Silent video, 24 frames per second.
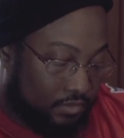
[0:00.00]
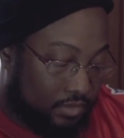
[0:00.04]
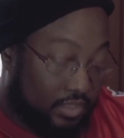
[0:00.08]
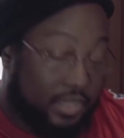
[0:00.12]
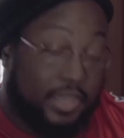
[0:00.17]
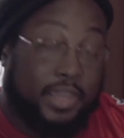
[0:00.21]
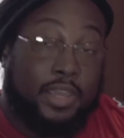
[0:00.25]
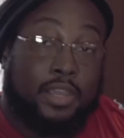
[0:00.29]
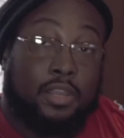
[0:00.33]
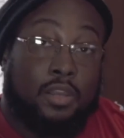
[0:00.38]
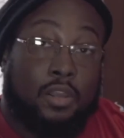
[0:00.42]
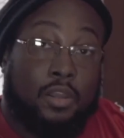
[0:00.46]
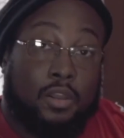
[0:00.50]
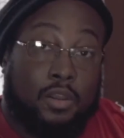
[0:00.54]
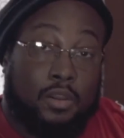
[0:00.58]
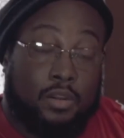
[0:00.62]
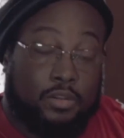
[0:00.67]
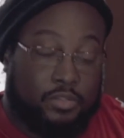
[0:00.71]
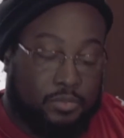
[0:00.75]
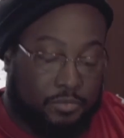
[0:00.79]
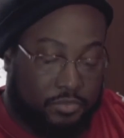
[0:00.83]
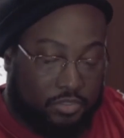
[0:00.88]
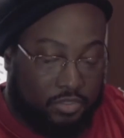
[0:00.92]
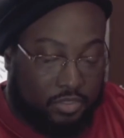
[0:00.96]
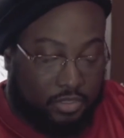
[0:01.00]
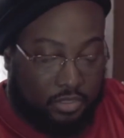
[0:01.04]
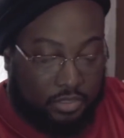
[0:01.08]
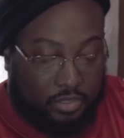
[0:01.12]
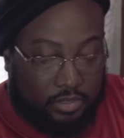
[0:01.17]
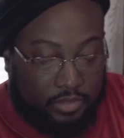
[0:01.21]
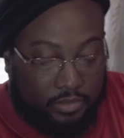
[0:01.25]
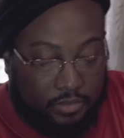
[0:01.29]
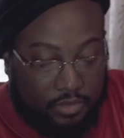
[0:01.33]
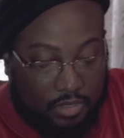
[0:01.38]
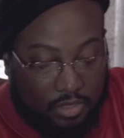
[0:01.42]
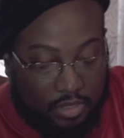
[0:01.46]
gig logs, I'm sorry,
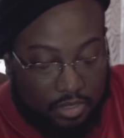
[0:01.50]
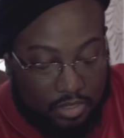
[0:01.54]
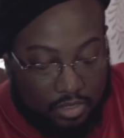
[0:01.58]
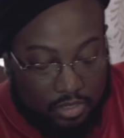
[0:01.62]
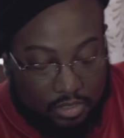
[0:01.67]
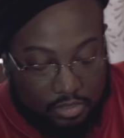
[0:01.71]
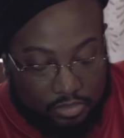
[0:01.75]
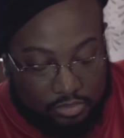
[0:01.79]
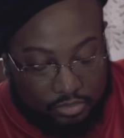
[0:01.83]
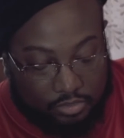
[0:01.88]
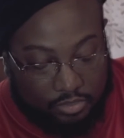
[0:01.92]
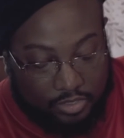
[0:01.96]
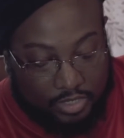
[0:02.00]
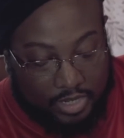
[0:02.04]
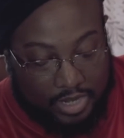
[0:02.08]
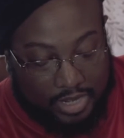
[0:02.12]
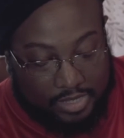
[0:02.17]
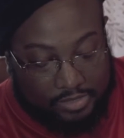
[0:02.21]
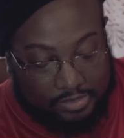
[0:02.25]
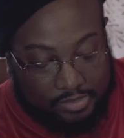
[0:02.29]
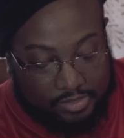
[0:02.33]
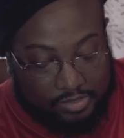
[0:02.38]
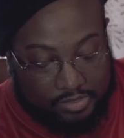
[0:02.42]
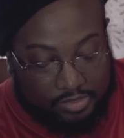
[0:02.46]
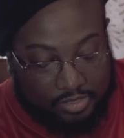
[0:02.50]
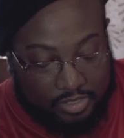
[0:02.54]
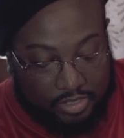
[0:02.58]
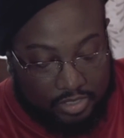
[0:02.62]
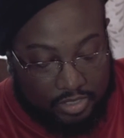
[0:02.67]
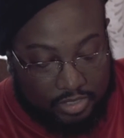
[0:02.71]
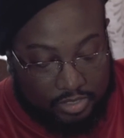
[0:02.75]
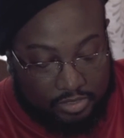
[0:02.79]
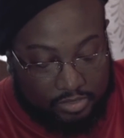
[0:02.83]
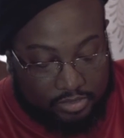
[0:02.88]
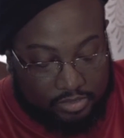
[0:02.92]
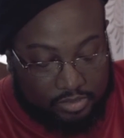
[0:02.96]
so you guys can see
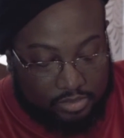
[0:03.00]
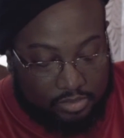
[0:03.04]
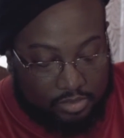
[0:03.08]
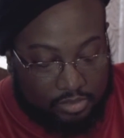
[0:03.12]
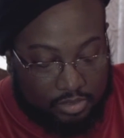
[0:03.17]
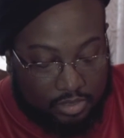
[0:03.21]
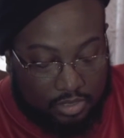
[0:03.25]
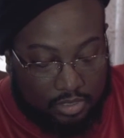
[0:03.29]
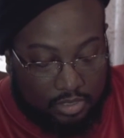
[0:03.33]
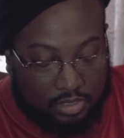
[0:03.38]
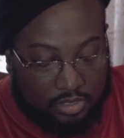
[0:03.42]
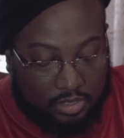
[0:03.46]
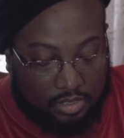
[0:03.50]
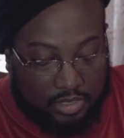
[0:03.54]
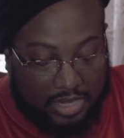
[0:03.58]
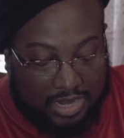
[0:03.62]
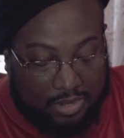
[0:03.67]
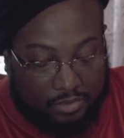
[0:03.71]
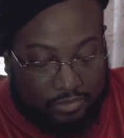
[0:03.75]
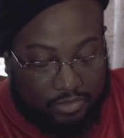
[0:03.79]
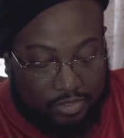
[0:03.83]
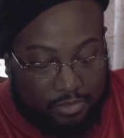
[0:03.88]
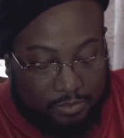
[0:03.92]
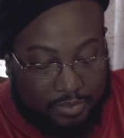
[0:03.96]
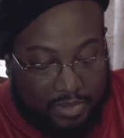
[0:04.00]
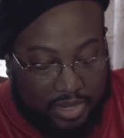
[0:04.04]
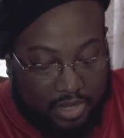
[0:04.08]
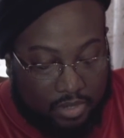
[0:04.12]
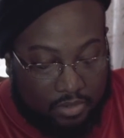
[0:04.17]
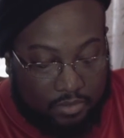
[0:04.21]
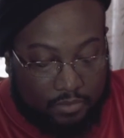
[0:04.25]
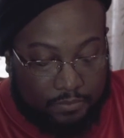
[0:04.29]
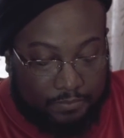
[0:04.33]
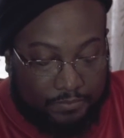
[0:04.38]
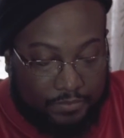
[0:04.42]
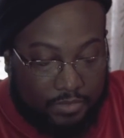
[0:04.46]
us out and
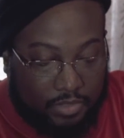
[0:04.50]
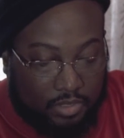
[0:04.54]
about.